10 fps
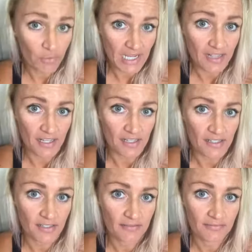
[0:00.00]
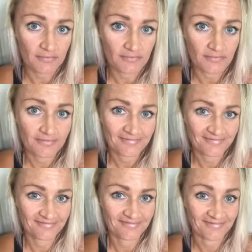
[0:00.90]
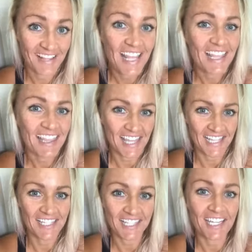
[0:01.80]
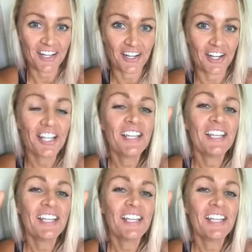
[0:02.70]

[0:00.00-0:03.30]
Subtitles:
repeat these. That's the kicker.